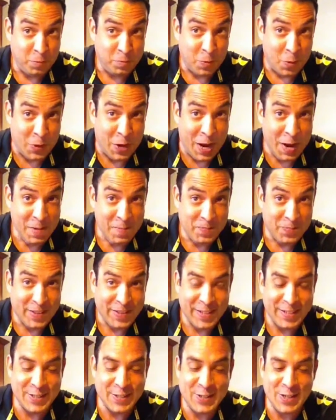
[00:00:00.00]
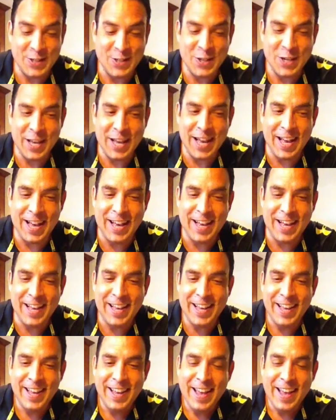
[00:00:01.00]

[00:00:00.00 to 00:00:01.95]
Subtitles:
Okay, this is just our